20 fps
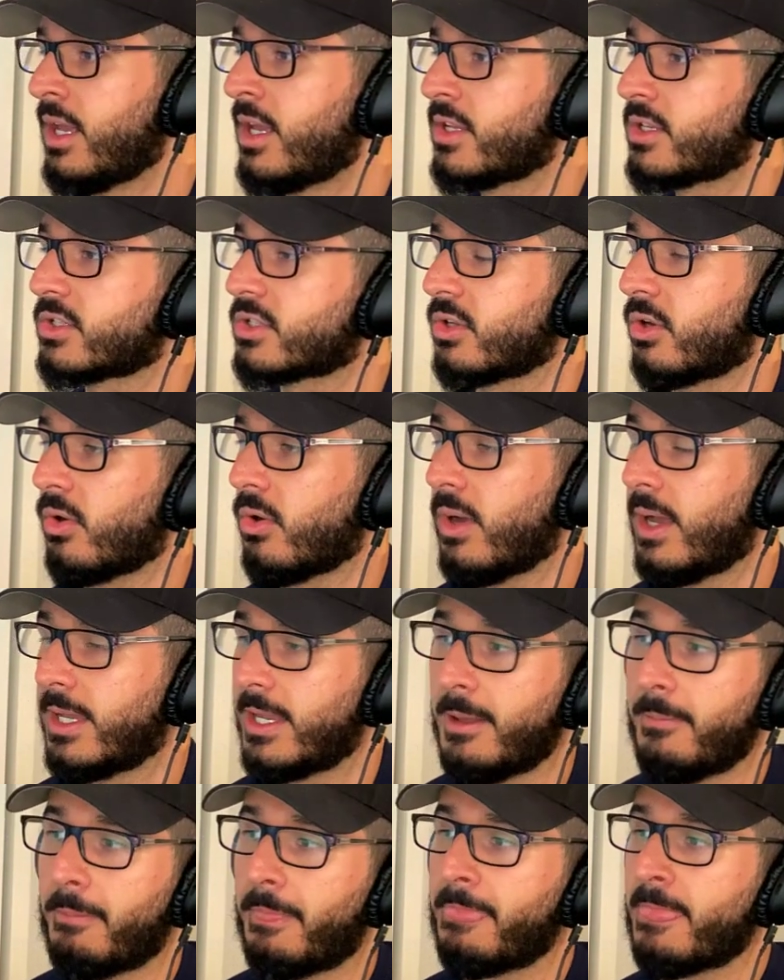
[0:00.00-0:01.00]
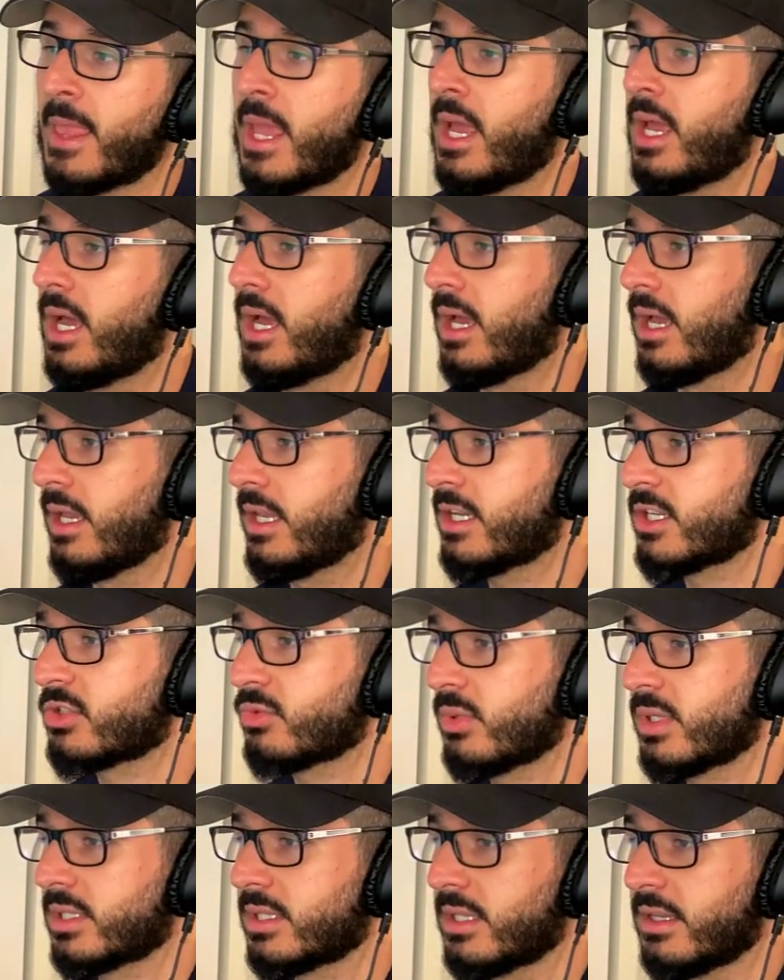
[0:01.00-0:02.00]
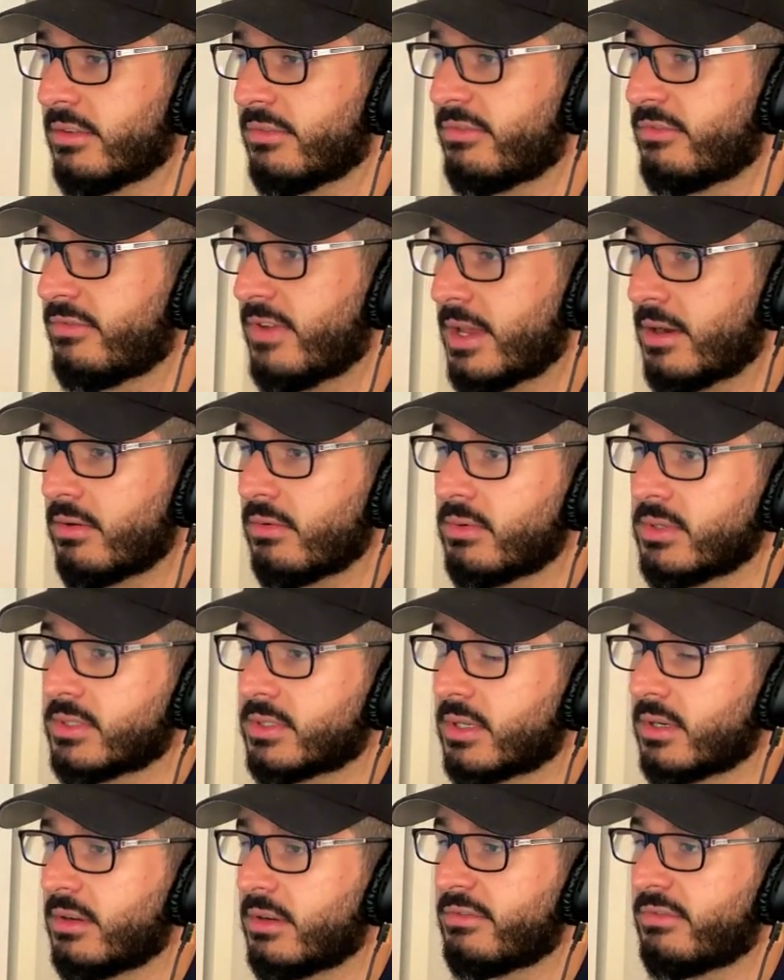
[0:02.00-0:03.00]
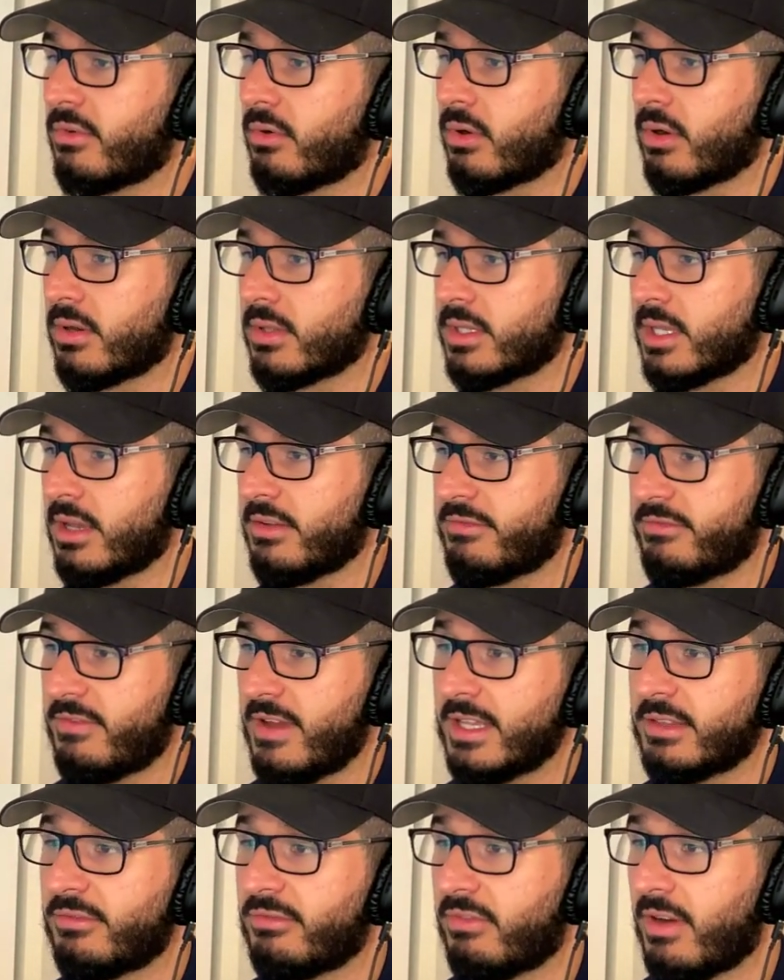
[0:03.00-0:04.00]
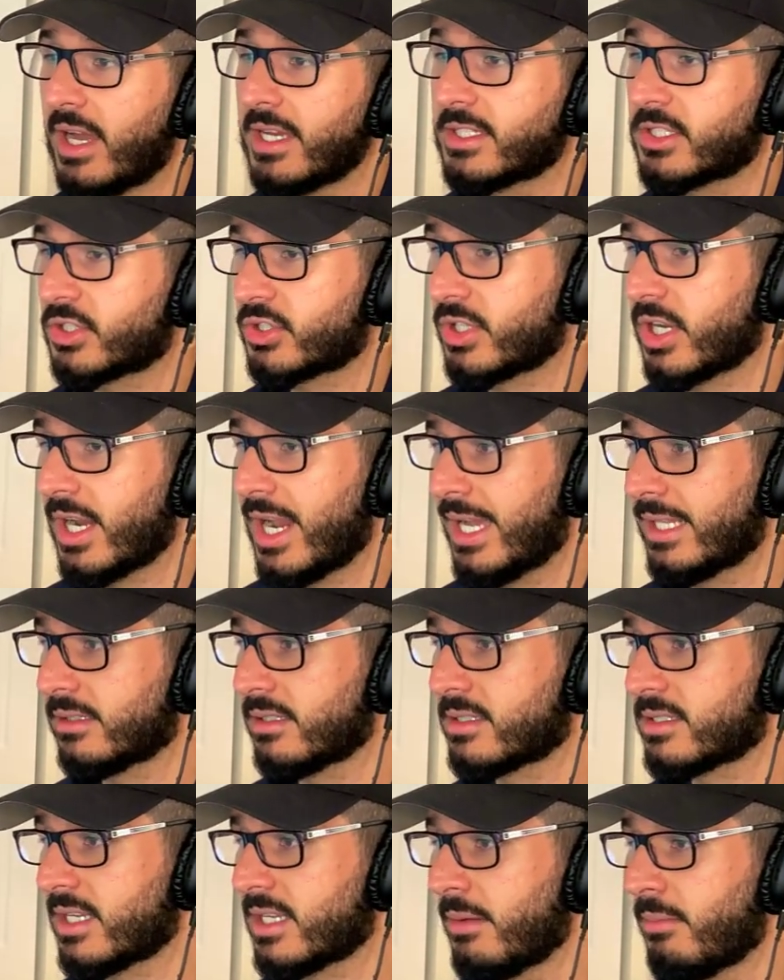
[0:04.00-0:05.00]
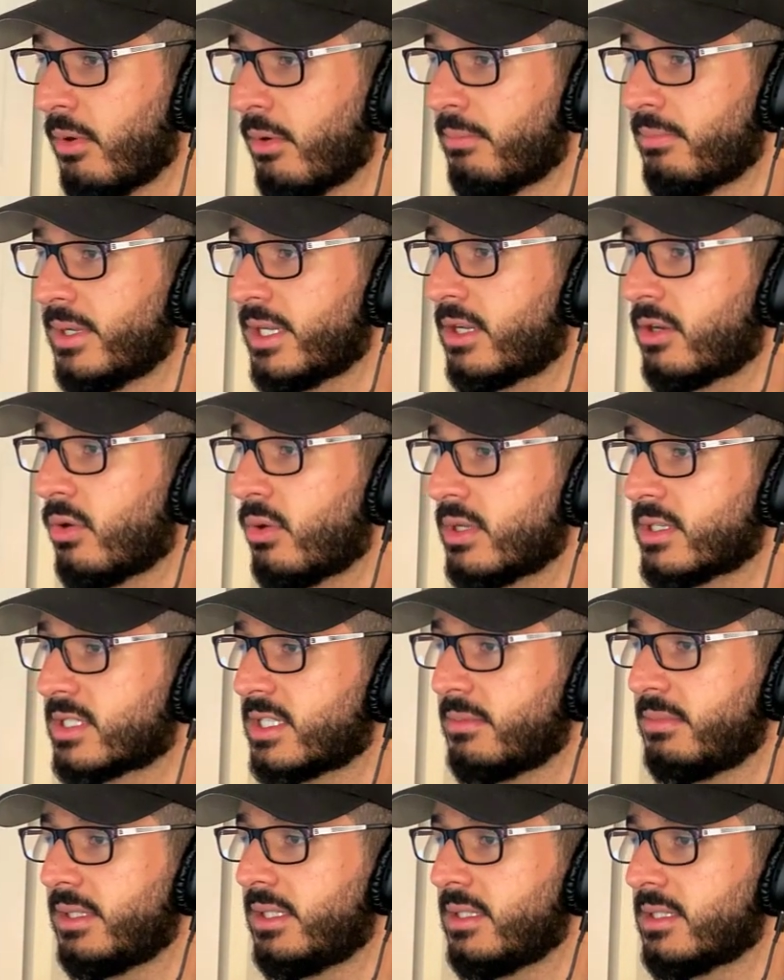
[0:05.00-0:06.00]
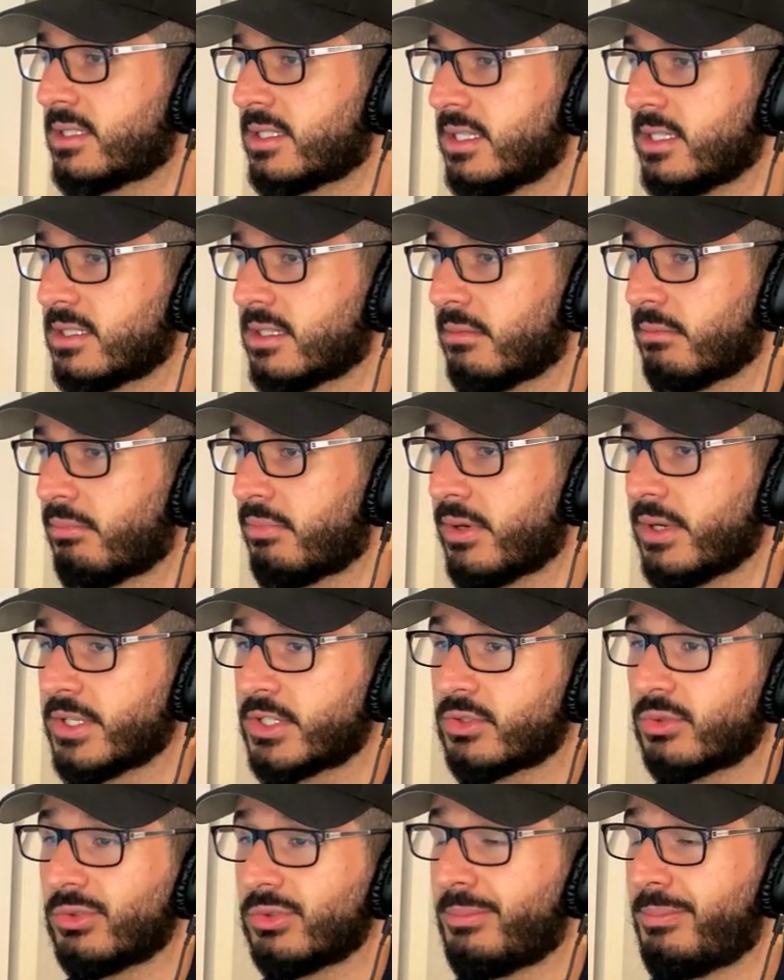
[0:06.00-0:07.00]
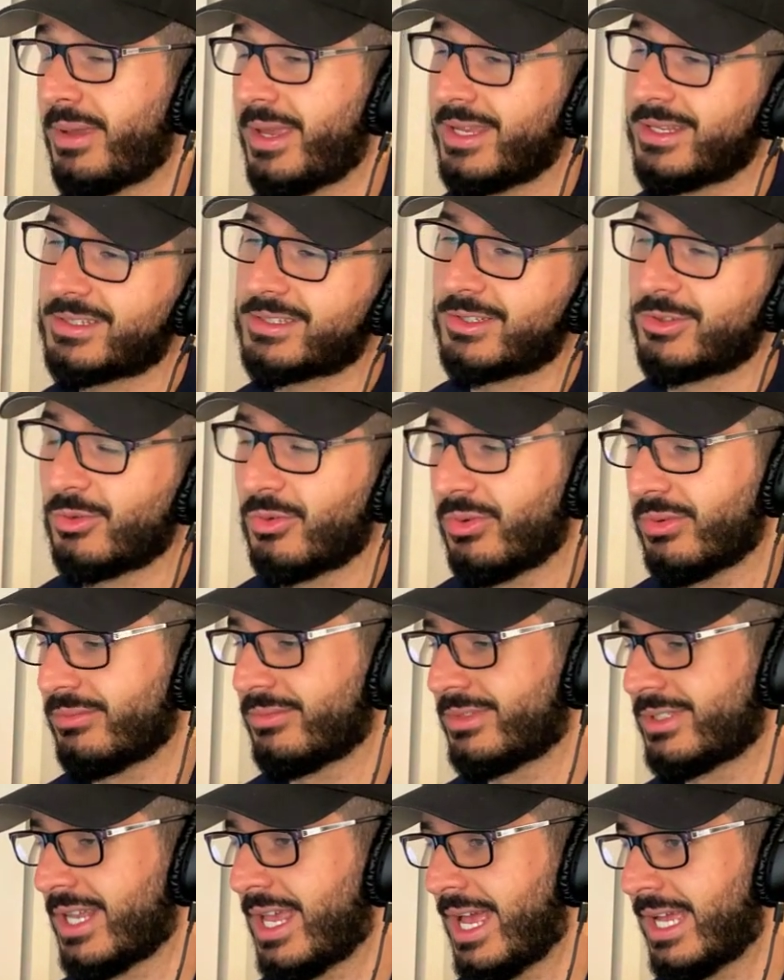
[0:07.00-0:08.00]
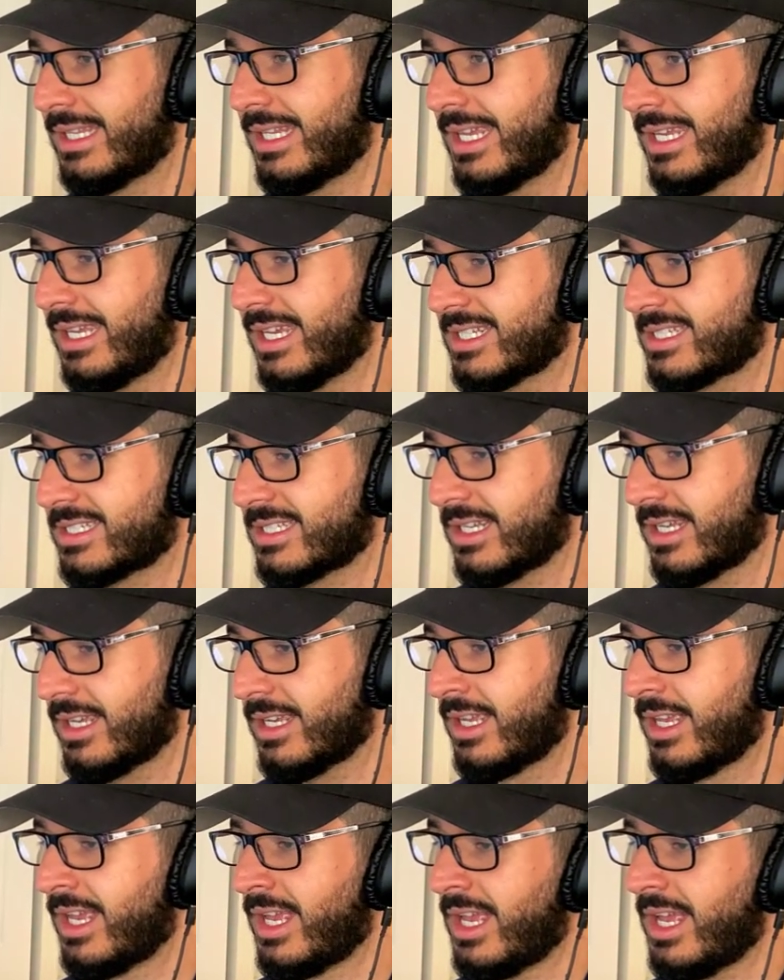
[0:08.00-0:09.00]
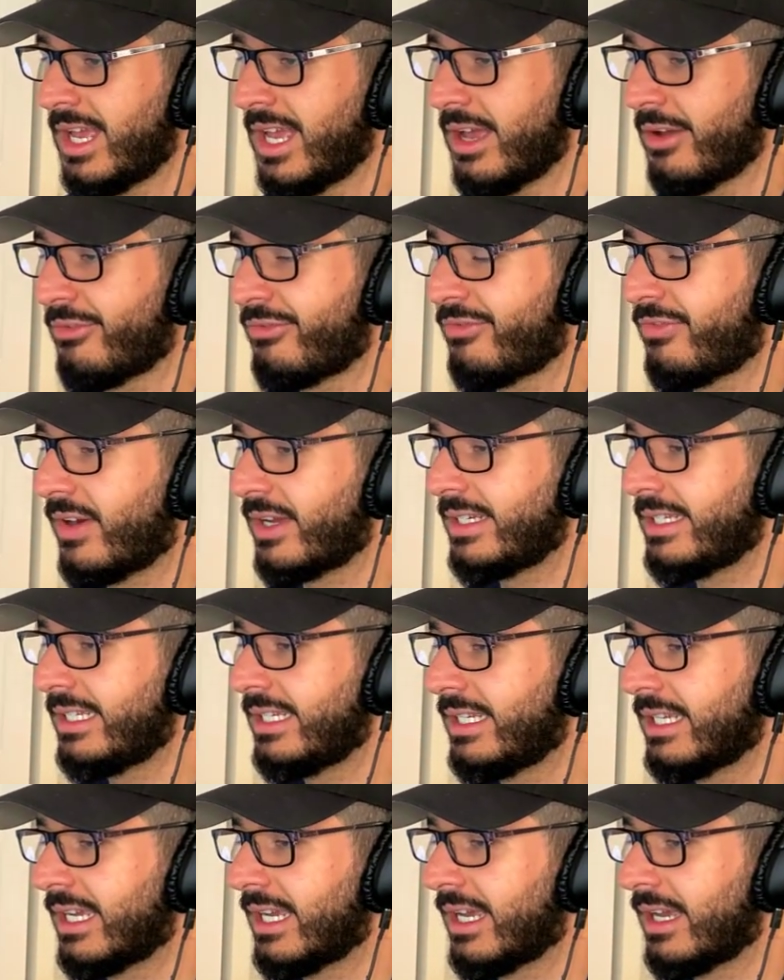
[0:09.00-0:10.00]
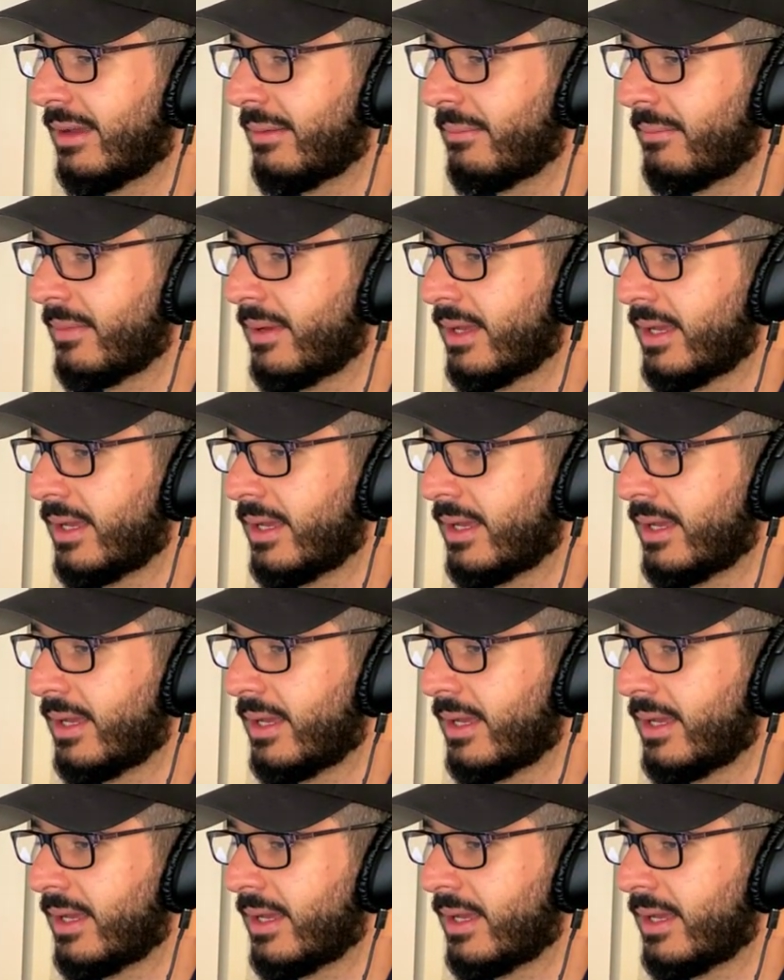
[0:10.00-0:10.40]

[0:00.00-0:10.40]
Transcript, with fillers: so again uh, here's what the Federal Reserve or the Fed vice chair had to say about Bitcoin CBDCs and parachute pants you know had I guess a funny um,